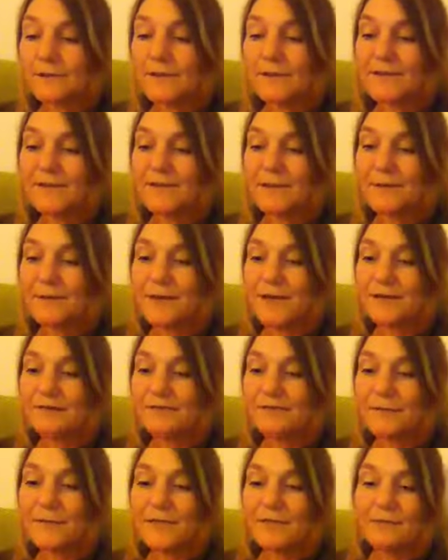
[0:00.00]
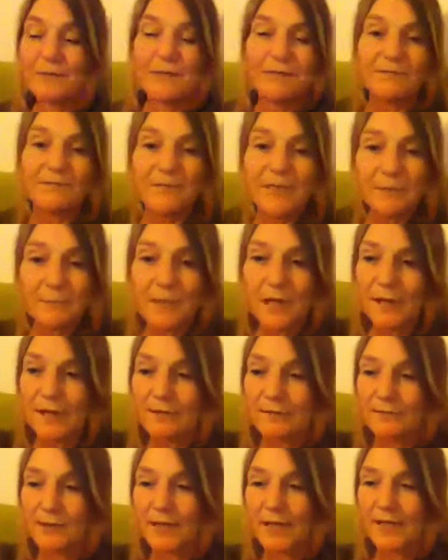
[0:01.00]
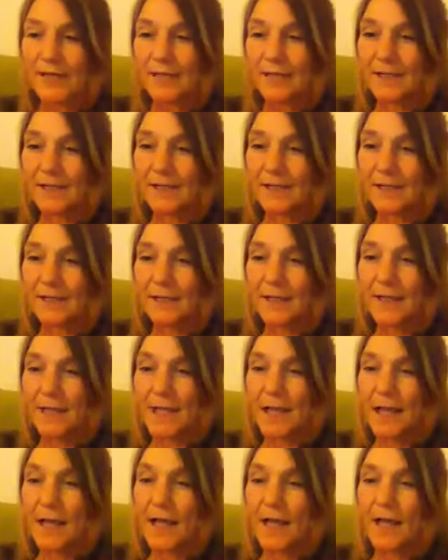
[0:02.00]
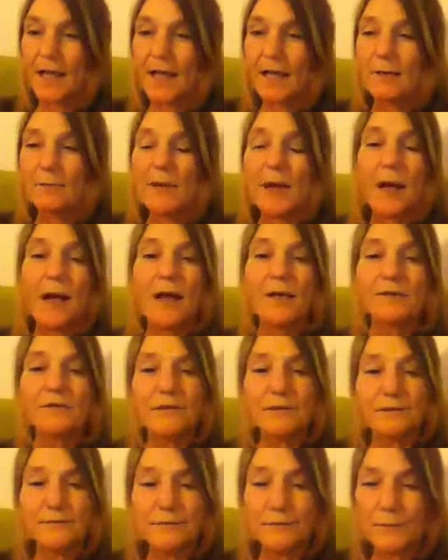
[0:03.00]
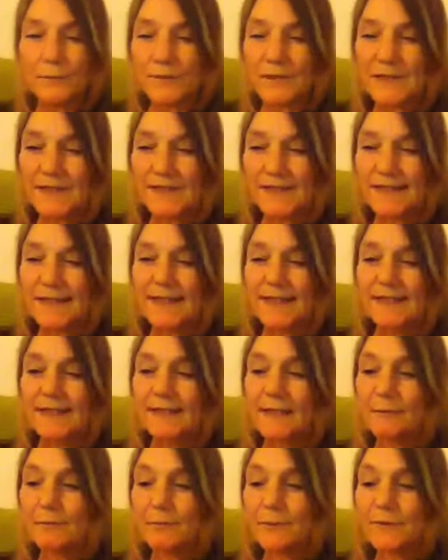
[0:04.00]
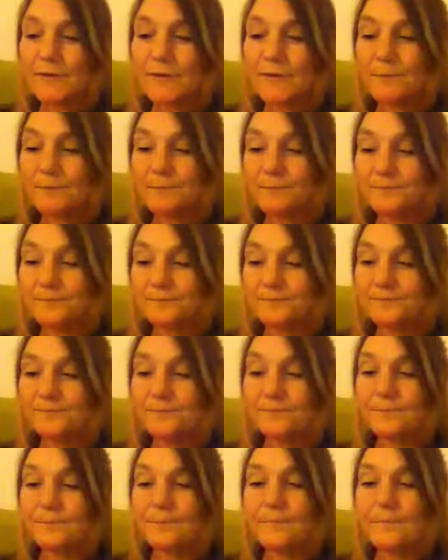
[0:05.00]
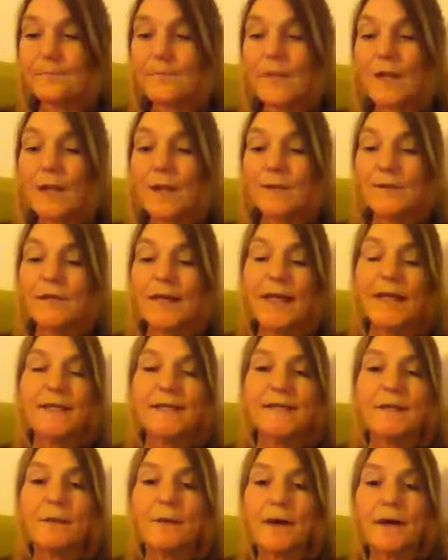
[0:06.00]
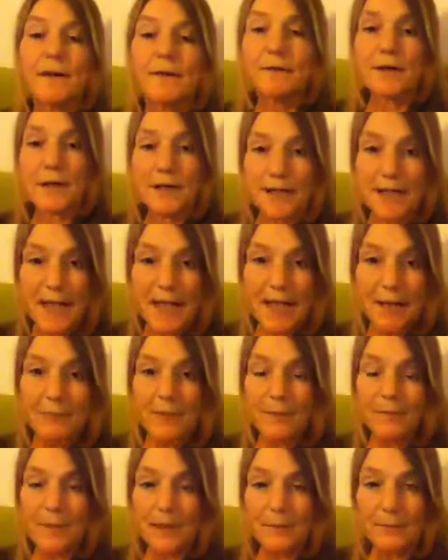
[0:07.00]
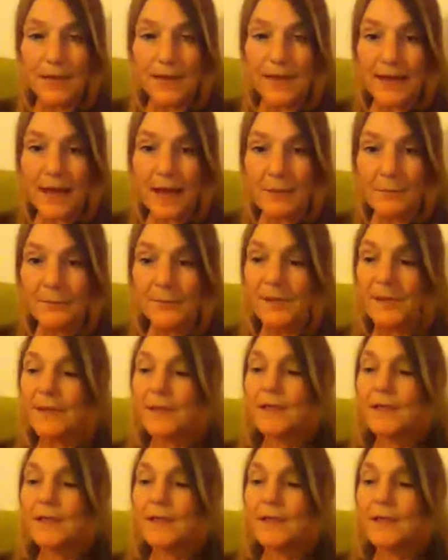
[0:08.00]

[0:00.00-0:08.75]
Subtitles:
it's so hard for me to even read my own writing here, 146 I was. Okay, so I thought, okay, I'm on my way up.